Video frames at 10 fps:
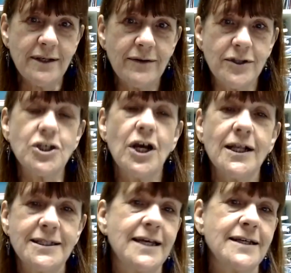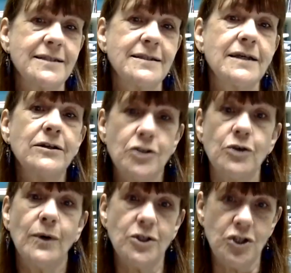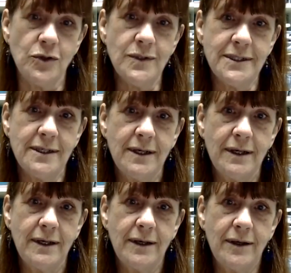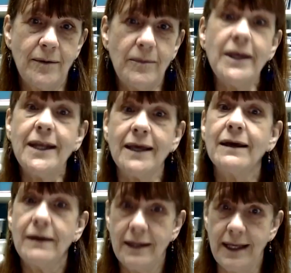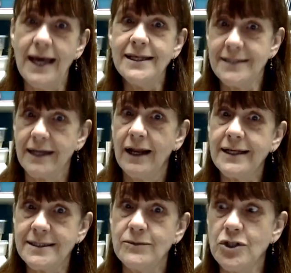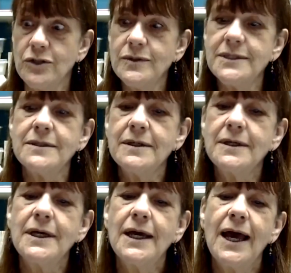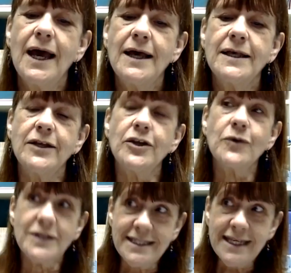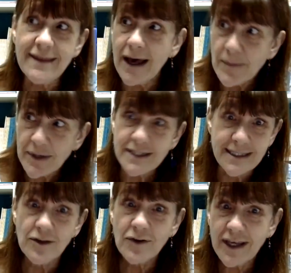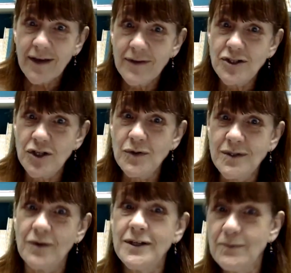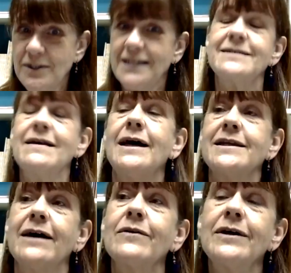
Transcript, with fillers: The child says, Do you want juice? Meaning, Yes, I'd like some juice. And you can see that because he's looking at the juice or he's putting his hand out.